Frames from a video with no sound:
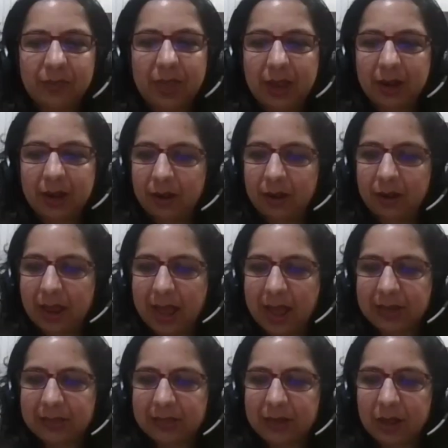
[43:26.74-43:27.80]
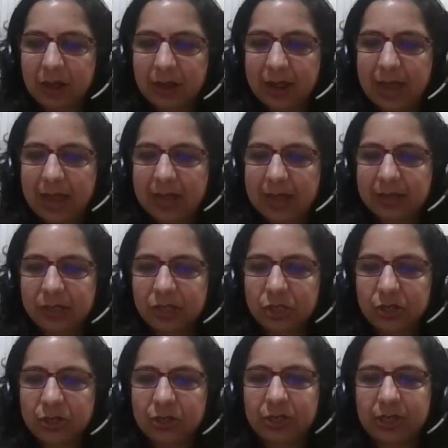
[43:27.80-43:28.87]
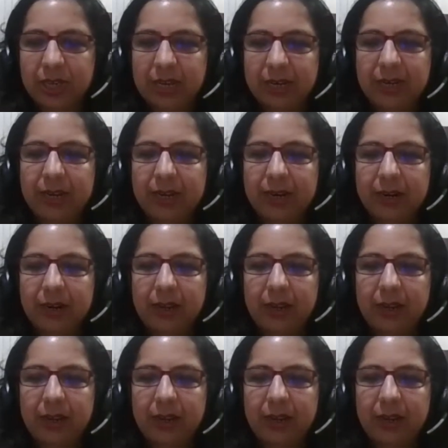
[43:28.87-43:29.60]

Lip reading: that as long as you're creating,